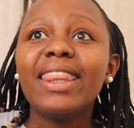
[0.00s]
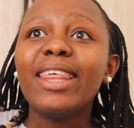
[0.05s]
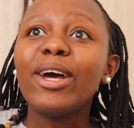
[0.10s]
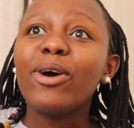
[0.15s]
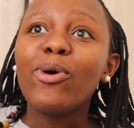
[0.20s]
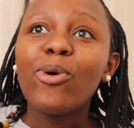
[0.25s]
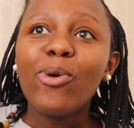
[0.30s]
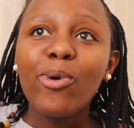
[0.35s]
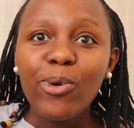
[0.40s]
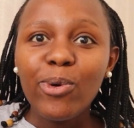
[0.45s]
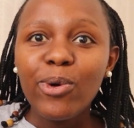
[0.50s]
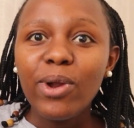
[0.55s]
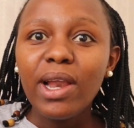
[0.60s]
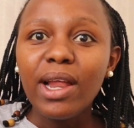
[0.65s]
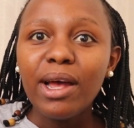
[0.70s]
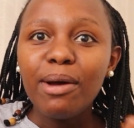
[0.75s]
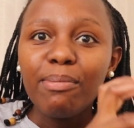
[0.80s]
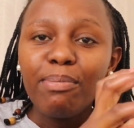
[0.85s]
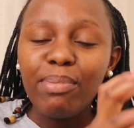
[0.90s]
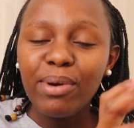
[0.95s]
the
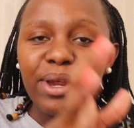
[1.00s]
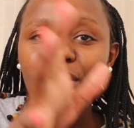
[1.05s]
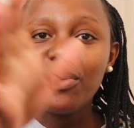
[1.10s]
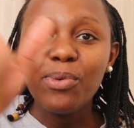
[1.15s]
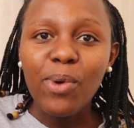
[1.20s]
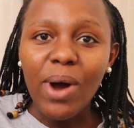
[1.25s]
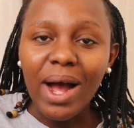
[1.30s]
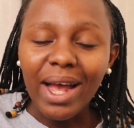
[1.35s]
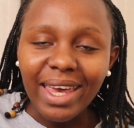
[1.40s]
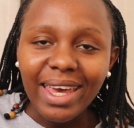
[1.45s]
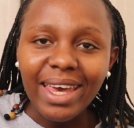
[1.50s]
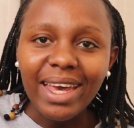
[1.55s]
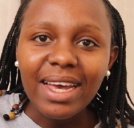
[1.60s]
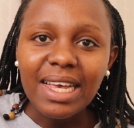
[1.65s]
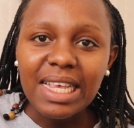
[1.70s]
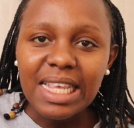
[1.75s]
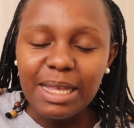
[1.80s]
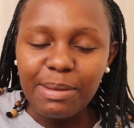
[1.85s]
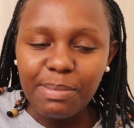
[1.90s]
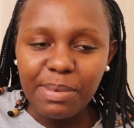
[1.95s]
whole
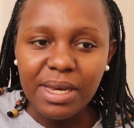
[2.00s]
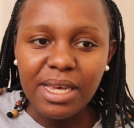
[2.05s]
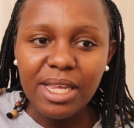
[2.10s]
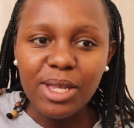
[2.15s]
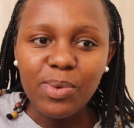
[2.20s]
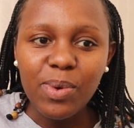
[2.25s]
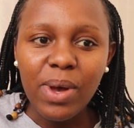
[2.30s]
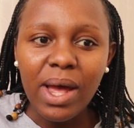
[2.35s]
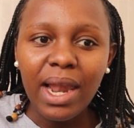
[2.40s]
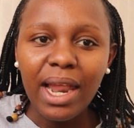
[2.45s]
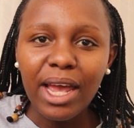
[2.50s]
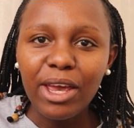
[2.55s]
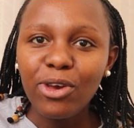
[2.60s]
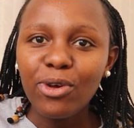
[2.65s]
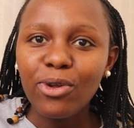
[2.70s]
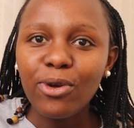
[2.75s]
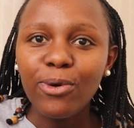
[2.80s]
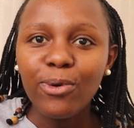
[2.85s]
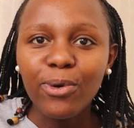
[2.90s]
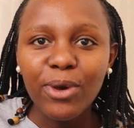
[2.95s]
pre-working space where like
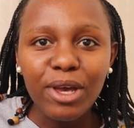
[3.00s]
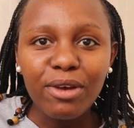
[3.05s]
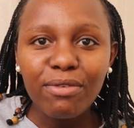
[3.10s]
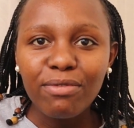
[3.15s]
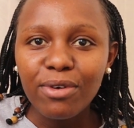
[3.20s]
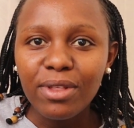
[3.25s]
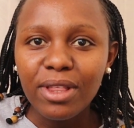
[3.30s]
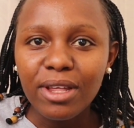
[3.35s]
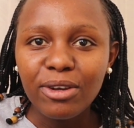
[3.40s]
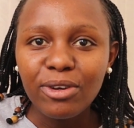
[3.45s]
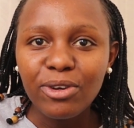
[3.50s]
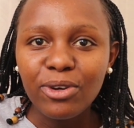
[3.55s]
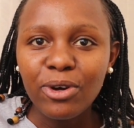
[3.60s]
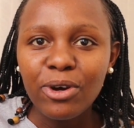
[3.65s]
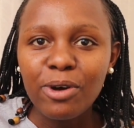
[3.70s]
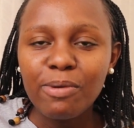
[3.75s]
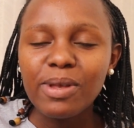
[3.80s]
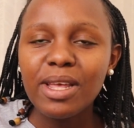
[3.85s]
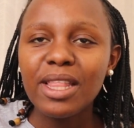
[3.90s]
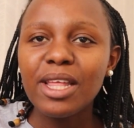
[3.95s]
you're looking for the
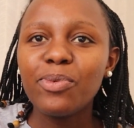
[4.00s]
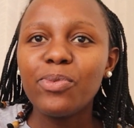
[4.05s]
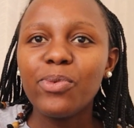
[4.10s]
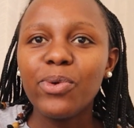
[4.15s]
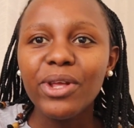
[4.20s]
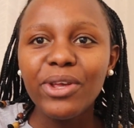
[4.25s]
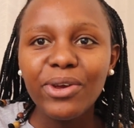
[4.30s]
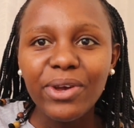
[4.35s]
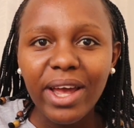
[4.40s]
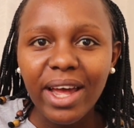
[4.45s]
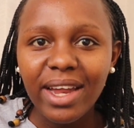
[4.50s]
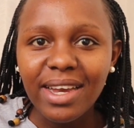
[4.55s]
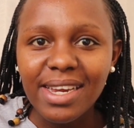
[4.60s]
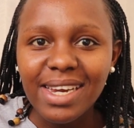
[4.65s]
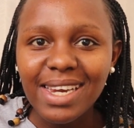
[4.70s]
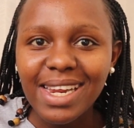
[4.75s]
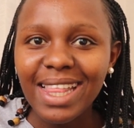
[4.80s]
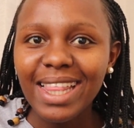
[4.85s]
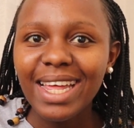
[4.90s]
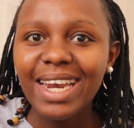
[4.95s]
job and then when you get
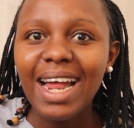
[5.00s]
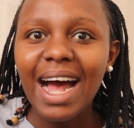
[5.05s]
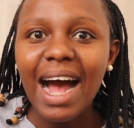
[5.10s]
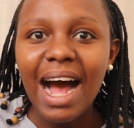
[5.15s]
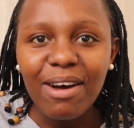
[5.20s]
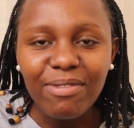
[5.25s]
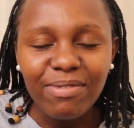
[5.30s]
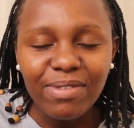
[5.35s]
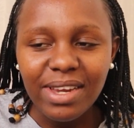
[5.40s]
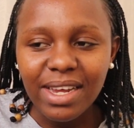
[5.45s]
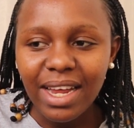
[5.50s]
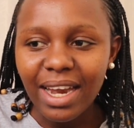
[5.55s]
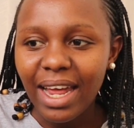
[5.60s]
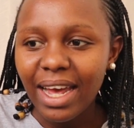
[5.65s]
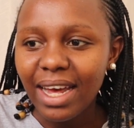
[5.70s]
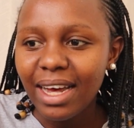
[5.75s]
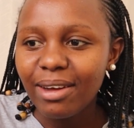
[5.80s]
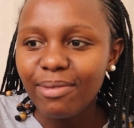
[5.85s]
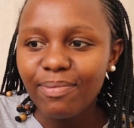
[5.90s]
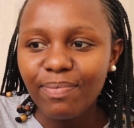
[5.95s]
it and then after
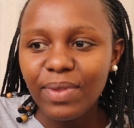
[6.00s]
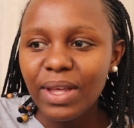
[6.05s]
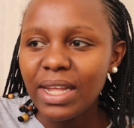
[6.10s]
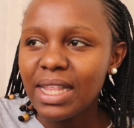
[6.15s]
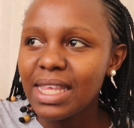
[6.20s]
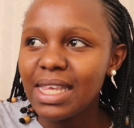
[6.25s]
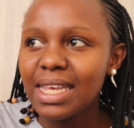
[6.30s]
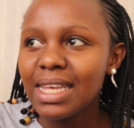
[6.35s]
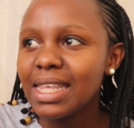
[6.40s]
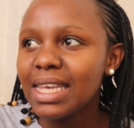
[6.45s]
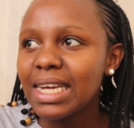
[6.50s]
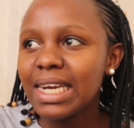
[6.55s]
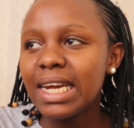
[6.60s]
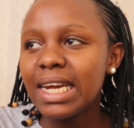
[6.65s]
like it's it's